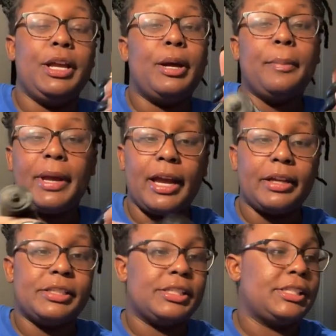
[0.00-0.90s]
come
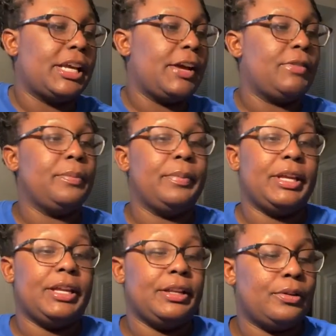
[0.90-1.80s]
back, since I haven't
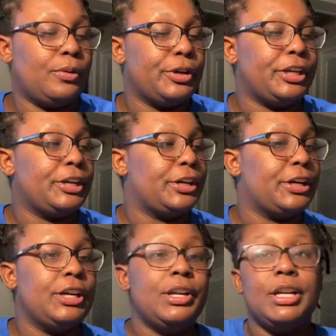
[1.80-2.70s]
been on
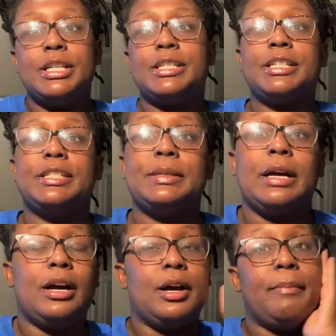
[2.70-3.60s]
here since
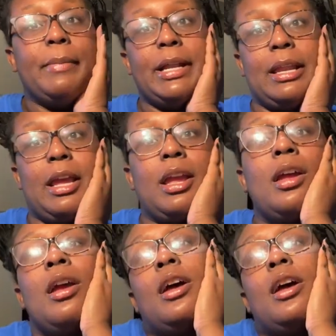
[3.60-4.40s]
Monday.